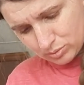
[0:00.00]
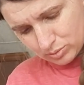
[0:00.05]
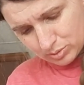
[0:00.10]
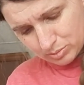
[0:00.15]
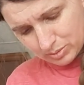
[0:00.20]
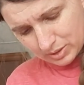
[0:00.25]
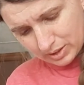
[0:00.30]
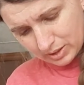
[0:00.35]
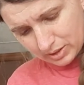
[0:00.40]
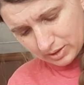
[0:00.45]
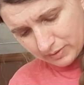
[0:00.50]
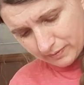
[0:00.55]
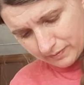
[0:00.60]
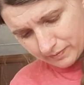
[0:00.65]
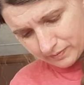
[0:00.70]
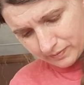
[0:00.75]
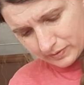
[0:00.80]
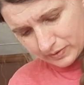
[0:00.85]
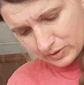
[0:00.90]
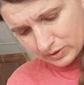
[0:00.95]
with my
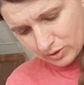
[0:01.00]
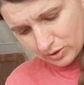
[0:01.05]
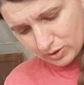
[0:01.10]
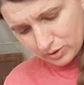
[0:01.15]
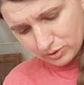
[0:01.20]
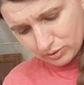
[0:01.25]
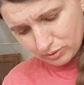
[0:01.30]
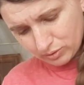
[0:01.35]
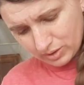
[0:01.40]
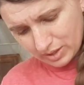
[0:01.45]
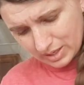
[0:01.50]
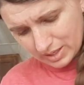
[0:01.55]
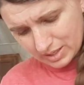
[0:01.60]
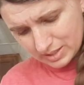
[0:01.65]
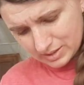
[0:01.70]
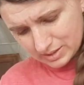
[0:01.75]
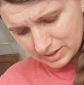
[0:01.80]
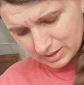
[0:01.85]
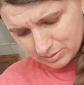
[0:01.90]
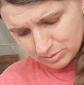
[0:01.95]

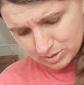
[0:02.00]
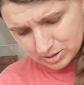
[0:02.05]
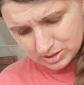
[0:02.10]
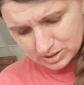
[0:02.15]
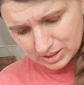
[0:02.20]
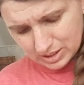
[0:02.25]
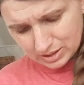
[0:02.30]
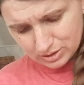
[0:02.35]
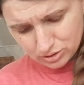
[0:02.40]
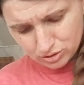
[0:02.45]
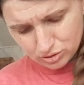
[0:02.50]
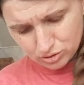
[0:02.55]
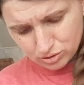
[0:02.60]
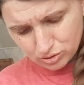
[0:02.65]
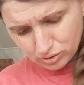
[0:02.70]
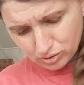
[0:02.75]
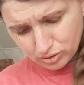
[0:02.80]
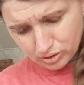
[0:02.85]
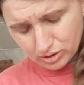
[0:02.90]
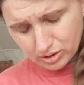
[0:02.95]
arthritis, I'm just not
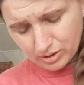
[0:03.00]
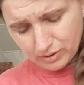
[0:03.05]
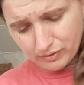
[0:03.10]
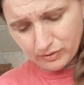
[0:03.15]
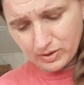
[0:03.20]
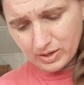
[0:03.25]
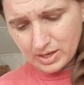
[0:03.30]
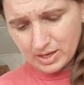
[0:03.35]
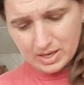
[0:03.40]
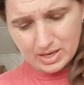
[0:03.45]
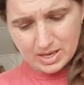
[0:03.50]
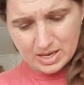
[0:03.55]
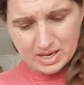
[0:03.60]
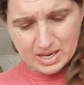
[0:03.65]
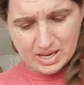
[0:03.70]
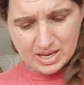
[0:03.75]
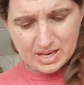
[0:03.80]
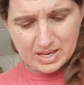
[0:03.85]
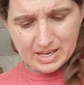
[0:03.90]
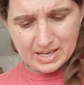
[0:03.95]
strong enough.
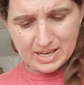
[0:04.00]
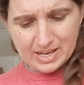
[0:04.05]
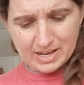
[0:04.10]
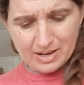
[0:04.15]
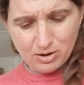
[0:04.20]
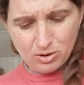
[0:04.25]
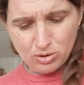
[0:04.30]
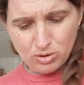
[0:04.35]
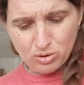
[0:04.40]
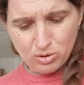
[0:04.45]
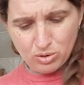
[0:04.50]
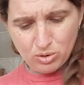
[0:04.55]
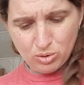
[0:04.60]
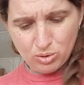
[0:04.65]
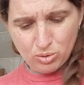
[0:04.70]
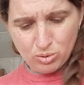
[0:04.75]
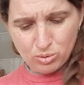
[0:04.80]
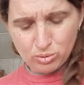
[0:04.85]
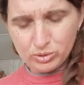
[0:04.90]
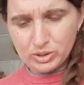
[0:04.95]
Can't
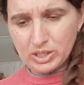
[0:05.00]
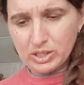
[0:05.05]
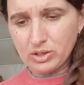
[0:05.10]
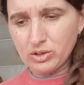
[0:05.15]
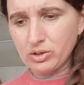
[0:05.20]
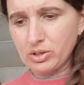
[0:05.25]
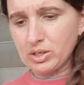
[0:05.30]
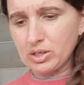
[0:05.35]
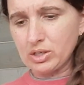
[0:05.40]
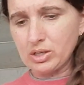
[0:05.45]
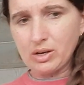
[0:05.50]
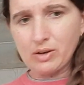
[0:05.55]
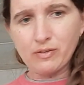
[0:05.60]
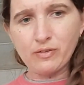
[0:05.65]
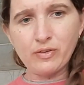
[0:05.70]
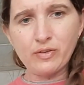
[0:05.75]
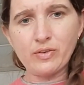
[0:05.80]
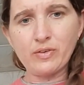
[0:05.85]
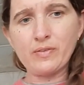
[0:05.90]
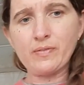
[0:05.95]
hold it good enough.
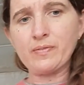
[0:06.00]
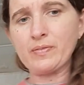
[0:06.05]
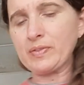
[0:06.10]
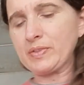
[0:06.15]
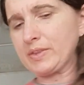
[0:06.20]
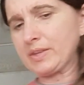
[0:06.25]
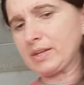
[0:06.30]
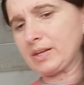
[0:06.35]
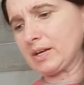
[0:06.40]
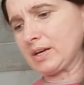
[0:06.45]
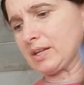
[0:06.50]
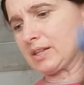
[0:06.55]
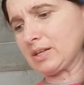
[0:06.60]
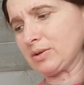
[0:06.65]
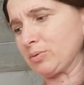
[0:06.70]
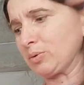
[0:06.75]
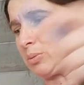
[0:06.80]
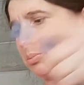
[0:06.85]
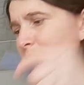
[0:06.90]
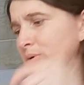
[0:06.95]
And then
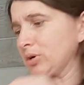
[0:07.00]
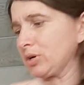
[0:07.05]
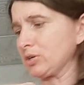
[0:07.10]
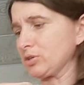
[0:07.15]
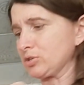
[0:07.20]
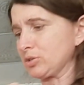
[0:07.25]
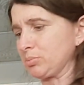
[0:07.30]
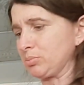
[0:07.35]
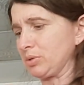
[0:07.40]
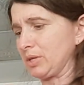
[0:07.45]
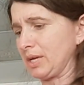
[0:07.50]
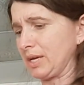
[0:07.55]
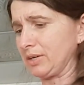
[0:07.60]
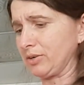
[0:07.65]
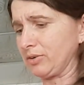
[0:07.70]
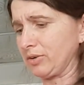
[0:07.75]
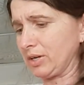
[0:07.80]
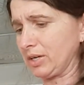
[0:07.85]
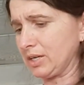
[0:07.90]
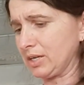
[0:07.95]
we'll put our drip line
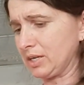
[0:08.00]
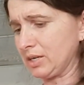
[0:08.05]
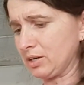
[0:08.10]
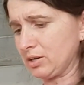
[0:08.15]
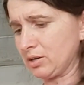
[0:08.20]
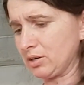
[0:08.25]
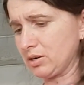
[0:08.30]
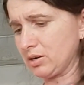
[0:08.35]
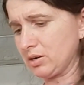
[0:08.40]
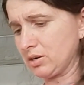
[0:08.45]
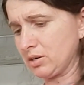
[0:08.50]
right here.